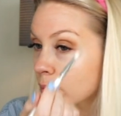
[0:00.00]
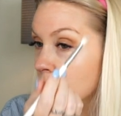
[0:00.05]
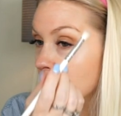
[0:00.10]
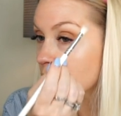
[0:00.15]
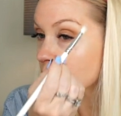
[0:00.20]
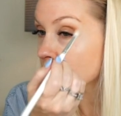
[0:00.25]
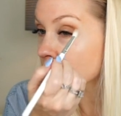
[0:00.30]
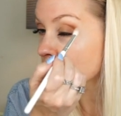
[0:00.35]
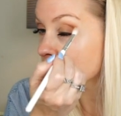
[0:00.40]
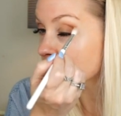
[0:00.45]

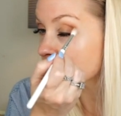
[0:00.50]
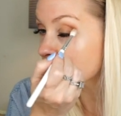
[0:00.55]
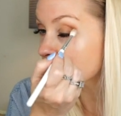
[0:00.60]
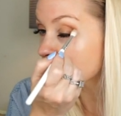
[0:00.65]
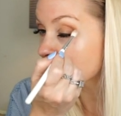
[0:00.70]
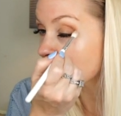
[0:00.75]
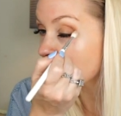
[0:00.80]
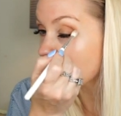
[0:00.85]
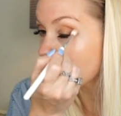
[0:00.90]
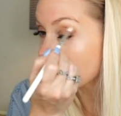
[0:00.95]
brush and
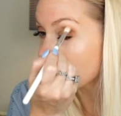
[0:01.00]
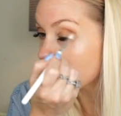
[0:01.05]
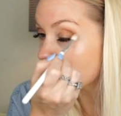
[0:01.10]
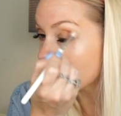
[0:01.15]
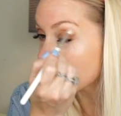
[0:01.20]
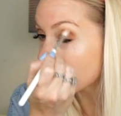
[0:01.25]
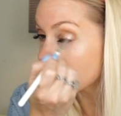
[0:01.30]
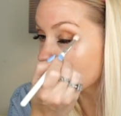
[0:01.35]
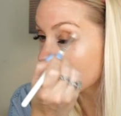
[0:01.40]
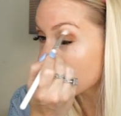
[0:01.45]
just kind
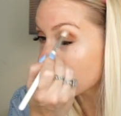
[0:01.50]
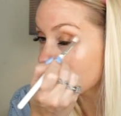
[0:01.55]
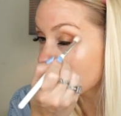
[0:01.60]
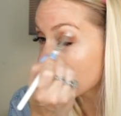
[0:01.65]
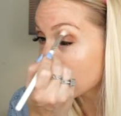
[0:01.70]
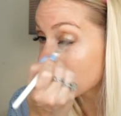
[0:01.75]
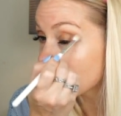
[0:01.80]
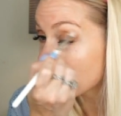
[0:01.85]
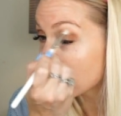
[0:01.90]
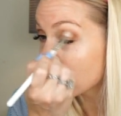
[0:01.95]
of
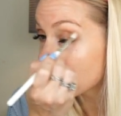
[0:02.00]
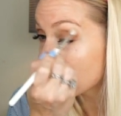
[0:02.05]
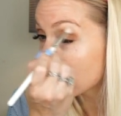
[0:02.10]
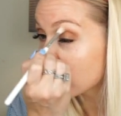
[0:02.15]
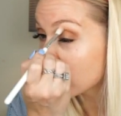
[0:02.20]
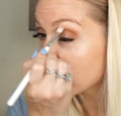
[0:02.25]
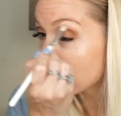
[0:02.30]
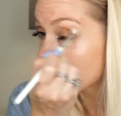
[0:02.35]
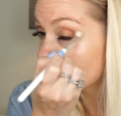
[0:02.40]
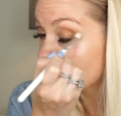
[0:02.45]

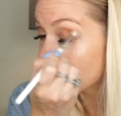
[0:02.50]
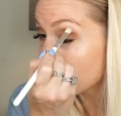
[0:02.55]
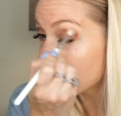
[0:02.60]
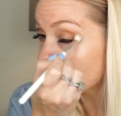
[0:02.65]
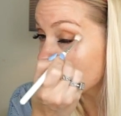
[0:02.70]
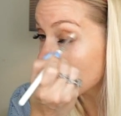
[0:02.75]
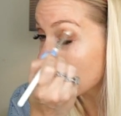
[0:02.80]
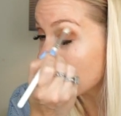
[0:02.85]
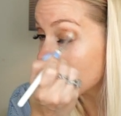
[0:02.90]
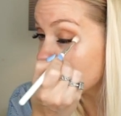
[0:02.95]

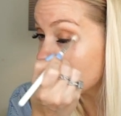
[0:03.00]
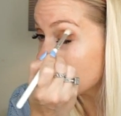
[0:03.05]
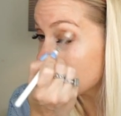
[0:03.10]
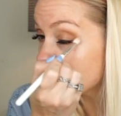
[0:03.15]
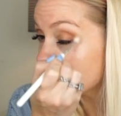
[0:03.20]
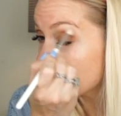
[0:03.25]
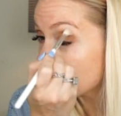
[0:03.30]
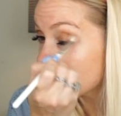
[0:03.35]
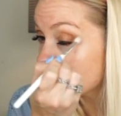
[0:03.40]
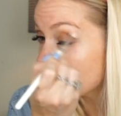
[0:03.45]

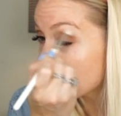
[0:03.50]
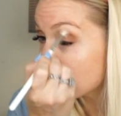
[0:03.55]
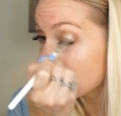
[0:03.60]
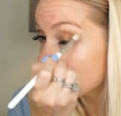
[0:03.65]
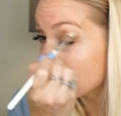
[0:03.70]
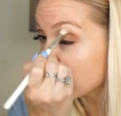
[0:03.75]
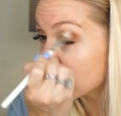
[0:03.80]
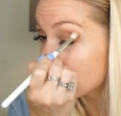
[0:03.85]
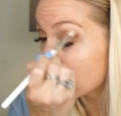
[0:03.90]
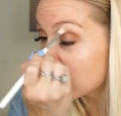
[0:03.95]
blend
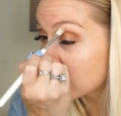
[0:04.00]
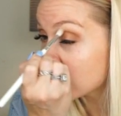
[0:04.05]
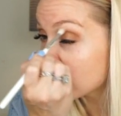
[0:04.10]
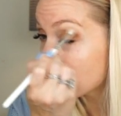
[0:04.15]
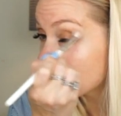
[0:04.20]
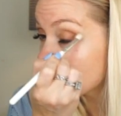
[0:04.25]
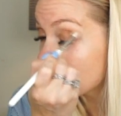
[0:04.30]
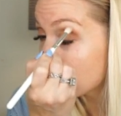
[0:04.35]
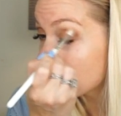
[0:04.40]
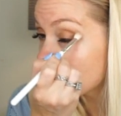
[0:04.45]

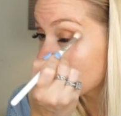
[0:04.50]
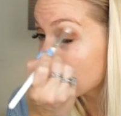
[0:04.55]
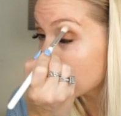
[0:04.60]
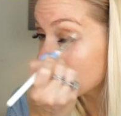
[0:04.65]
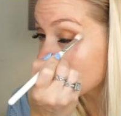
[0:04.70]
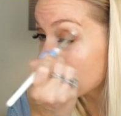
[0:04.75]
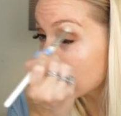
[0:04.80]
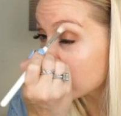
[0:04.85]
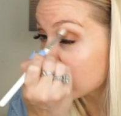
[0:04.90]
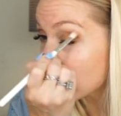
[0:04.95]

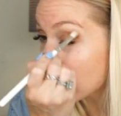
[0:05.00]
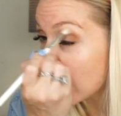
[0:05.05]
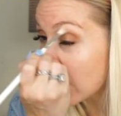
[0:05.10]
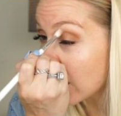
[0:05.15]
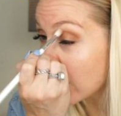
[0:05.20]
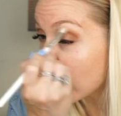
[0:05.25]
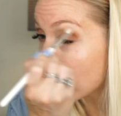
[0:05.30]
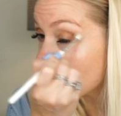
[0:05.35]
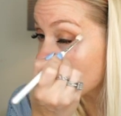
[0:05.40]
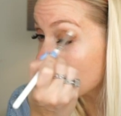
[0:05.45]
this
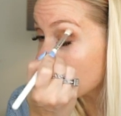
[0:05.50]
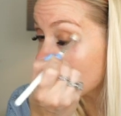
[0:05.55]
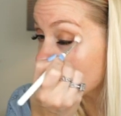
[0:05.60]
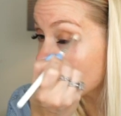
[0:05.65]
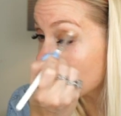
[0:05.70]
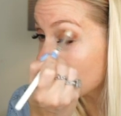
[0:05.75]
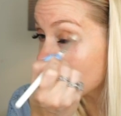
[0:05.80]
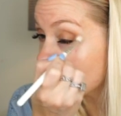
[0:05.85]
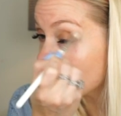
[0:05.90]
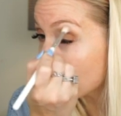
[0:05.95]
out a
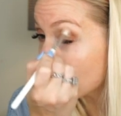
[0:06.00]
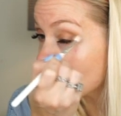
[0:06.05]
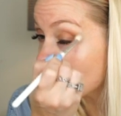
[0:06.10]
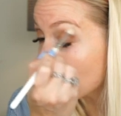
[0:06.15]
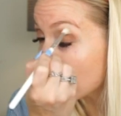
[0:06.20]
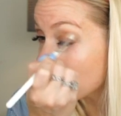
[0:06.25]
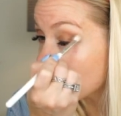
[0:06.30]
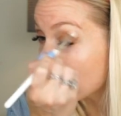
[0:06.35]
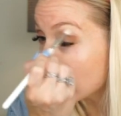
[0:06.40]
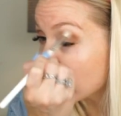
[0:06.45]
little bit
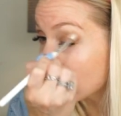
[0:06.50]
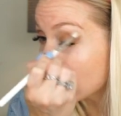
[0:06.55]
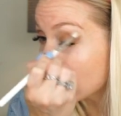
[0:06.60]
more.